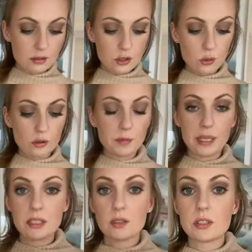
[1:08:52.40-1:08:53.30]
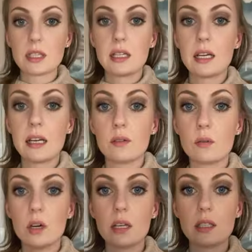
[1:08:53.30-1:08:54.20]
Two of Pentacles and the Knight of
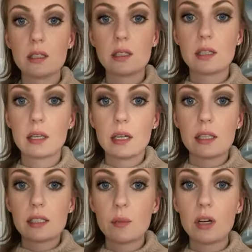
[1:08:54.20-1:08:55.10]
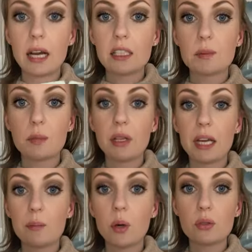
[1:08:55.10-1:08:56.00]
Wands. Someone has been
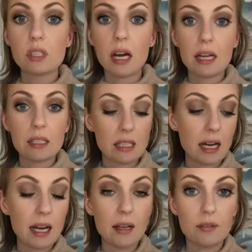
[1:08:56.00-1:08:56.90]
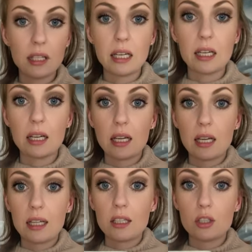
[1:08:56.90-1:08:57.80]
playing both sides. Yeah, I feel like
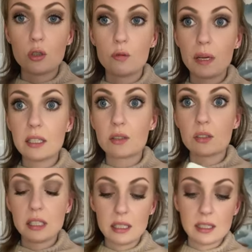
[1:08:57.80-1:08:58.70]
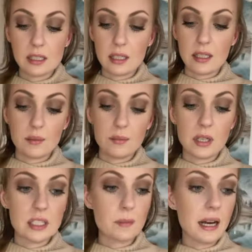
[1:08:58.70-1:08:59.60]
the Two of Pentacles is um,
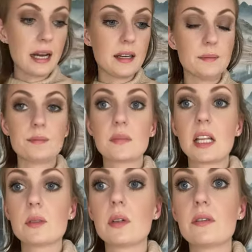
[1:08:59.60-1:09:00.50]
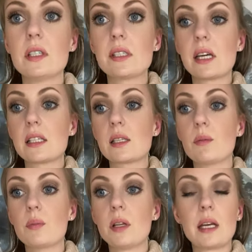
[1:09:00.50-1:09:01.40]
a spy. That's what it feels like.
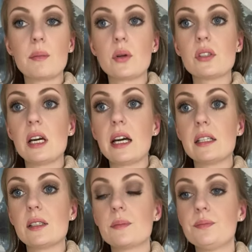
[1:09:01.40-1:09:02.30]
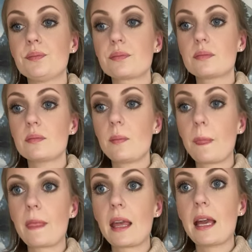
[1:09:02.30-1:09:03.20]
Someone playing both sides.
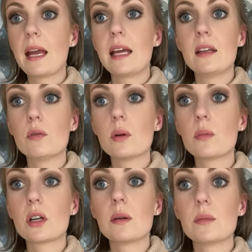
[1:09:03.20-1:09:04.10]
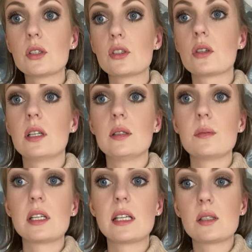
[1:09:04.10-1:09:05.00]
And if one more commercial
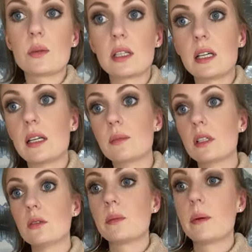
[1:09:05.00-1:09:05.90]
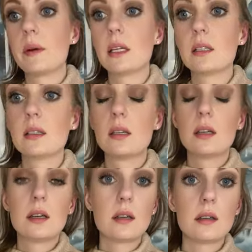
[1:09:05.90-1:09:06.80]
comes, I swear to God, I'm going to my mind.
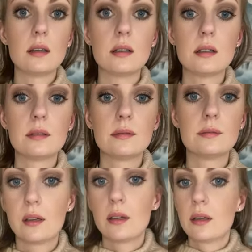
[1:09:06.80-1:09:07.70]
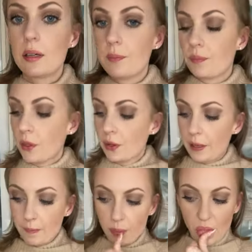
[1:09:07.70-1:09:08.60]
Oh.
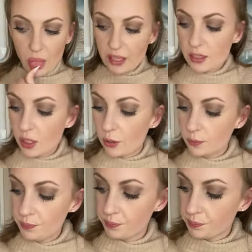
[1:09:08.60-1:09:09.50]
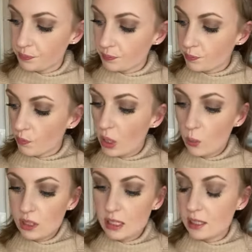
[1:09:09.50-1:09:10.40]
Okay, so
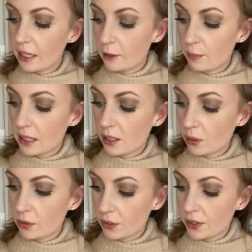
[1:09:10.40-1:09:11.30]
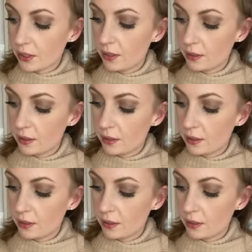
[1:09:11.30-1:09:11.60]
what's this Knight of Pentacles?